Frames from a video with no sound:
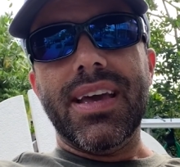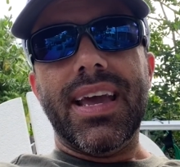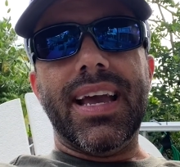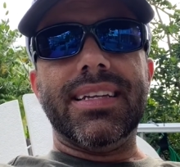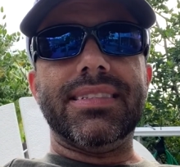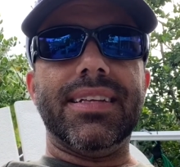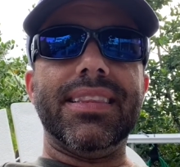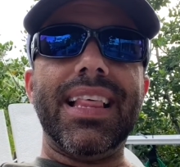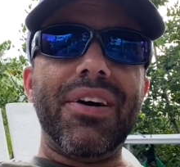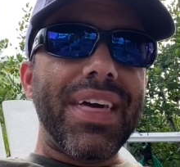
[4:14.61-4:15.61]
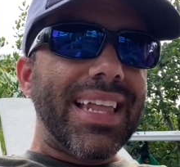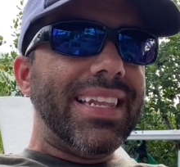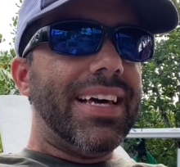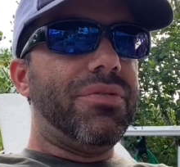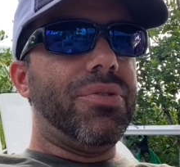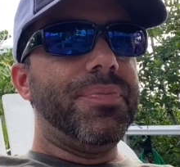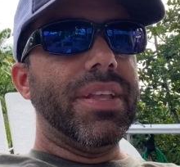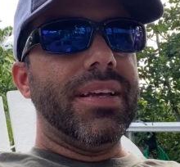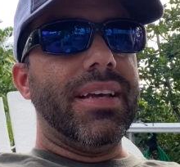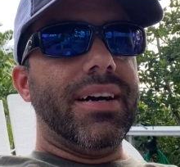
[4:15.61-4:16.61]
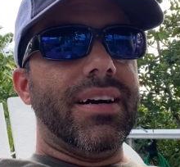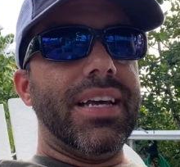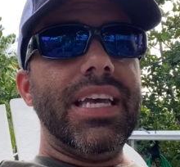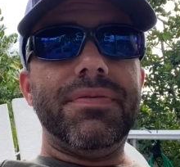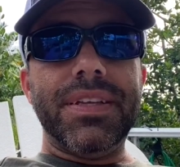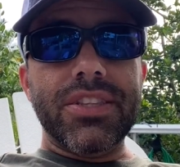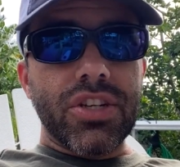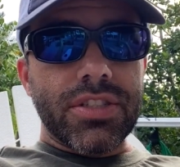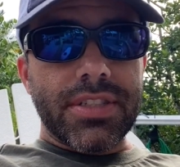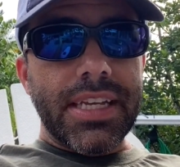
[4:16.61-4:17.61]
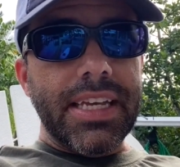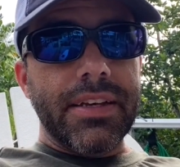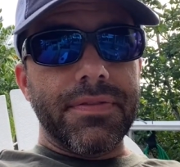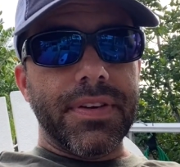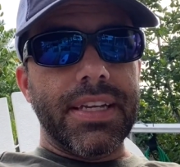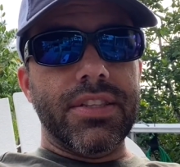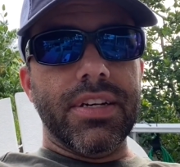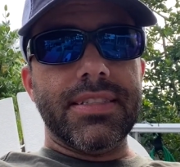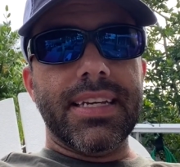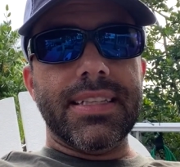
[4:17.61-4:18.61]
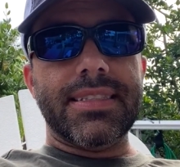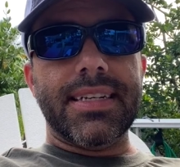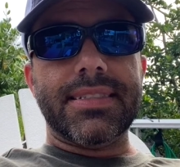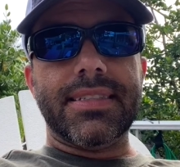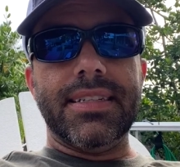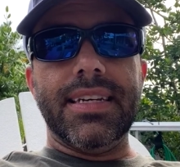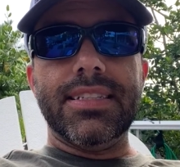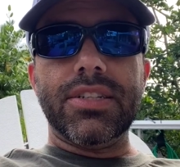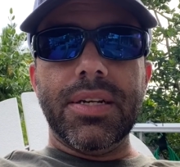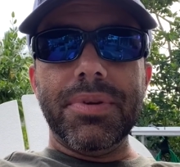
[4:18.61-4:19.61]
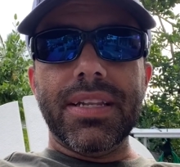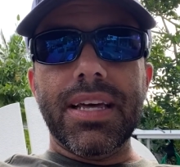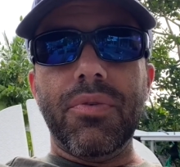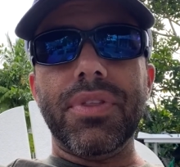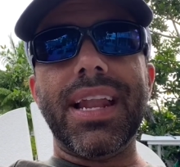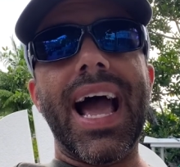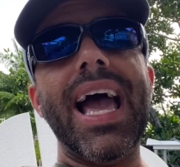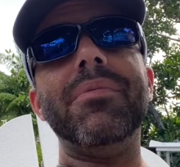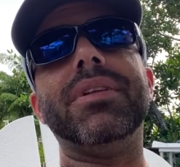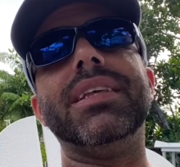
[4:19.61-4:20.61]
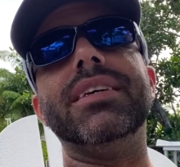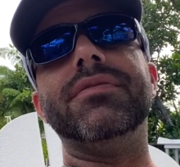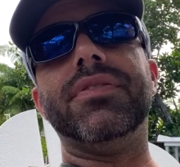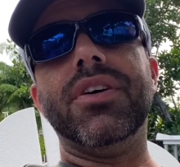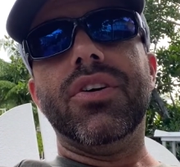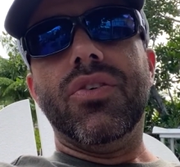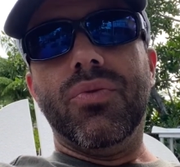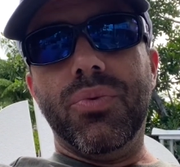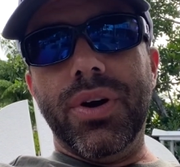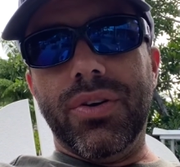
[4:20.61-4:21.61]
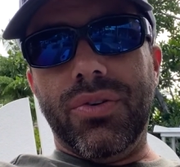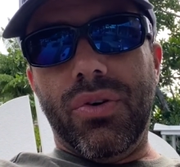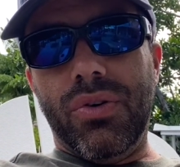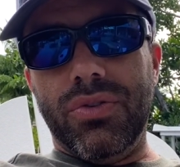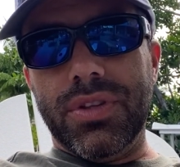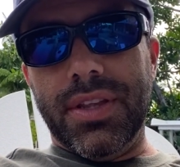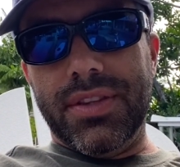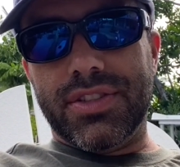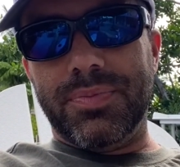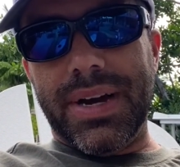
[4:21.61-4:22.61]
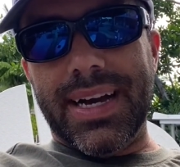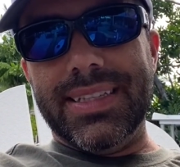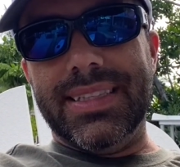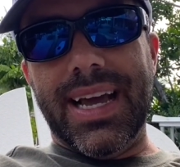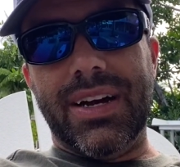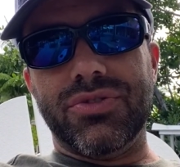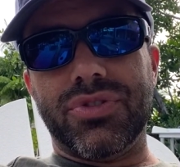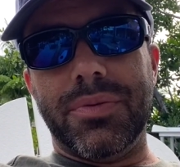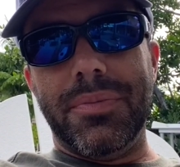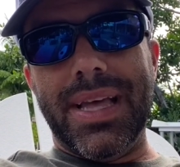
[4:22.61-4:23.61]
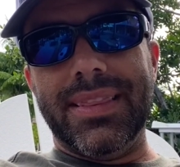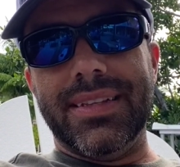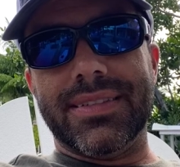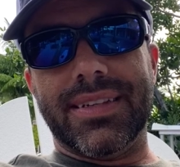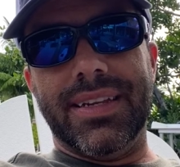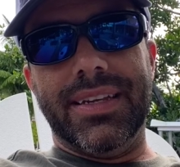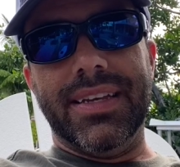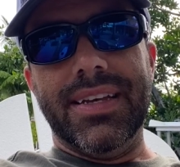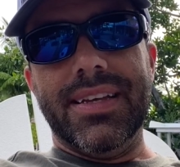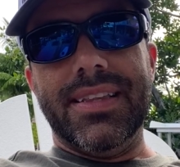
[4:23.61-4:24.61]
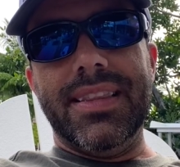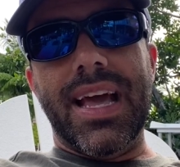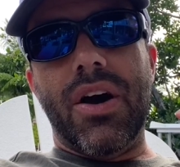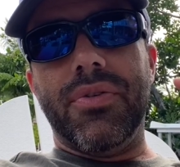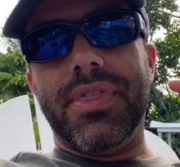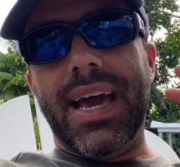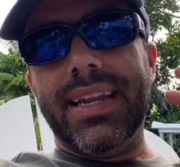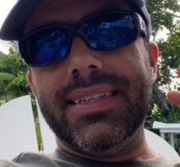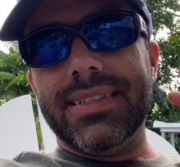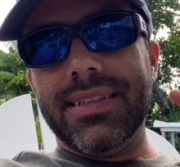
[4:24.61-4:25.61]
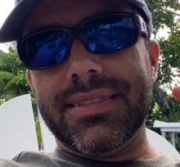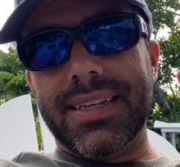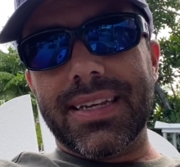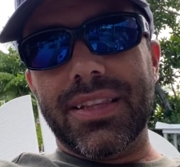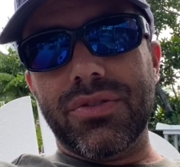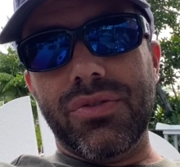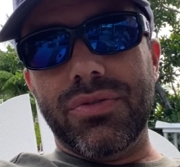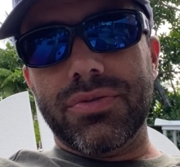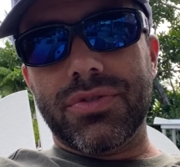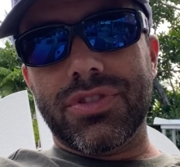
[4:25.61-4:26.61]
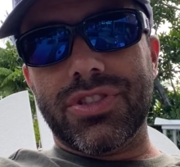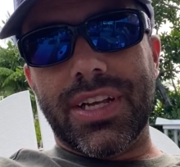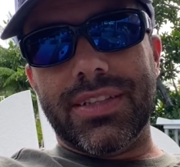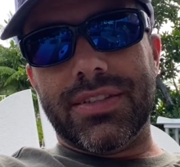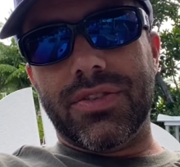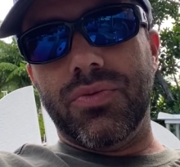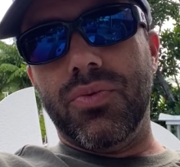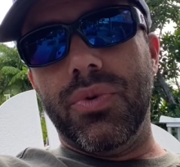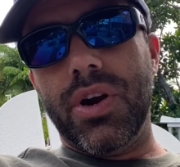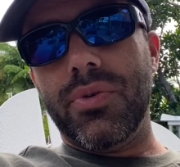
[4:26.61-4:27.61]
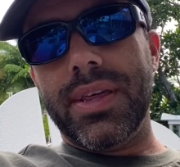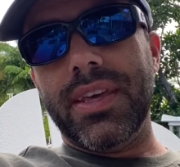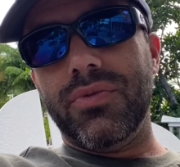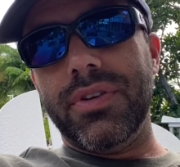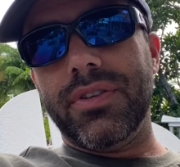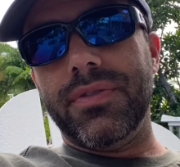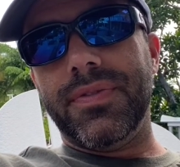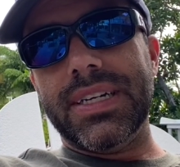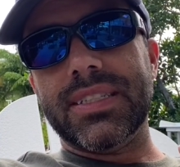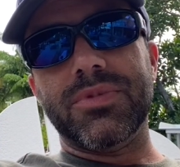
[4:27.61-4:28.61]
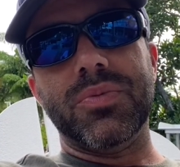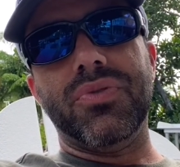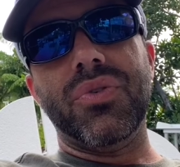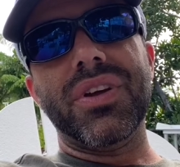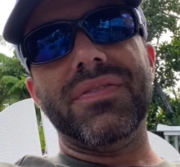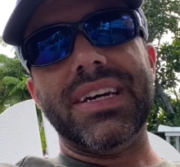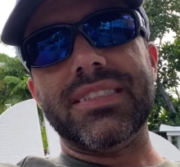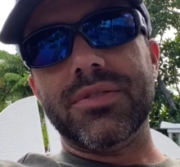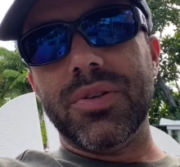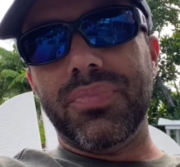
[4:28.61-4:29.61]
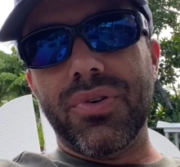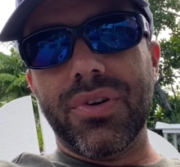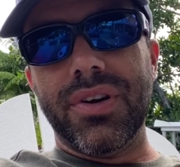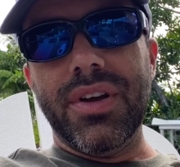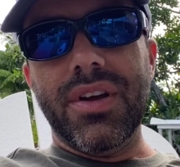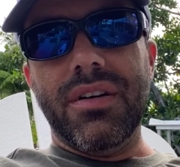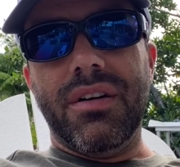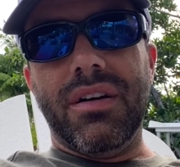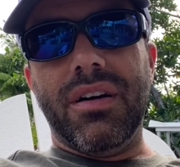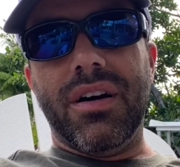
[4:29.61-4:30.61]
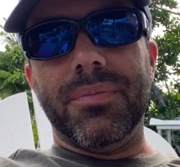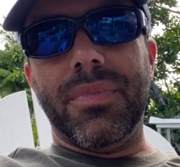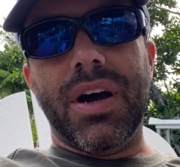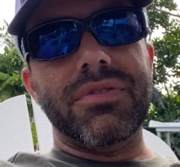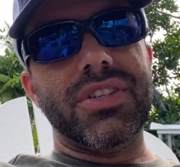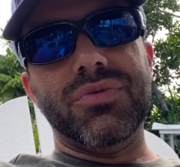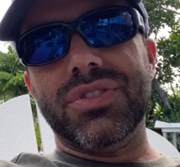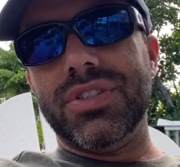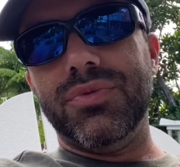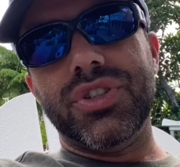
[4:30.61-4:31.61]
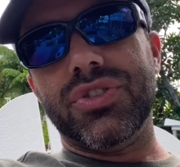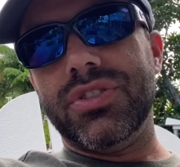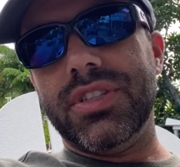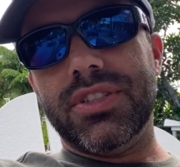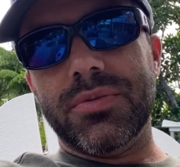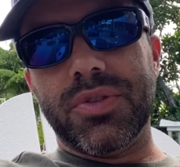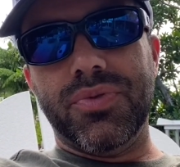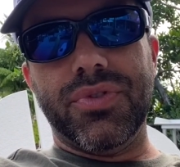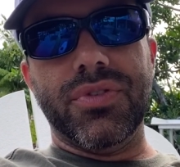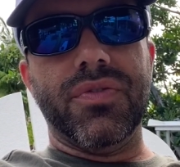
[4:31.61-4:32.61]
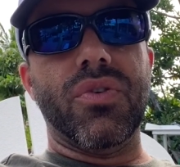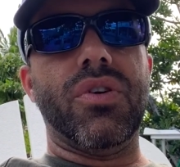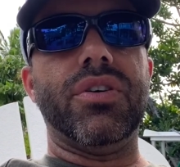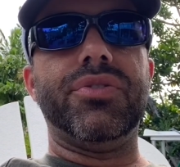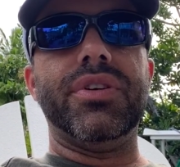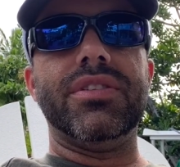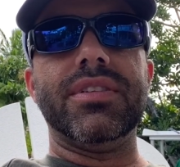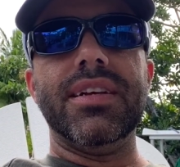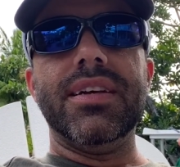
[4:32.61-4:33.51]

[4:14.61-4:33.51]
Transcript: And now that level, if it does get tested, is going to be a level that I believe will hold the SPY down tremendously. Now, that is in the technical sense. Where do I think we could find some support? We could find some support. Obviously, we should see some support in the 400s.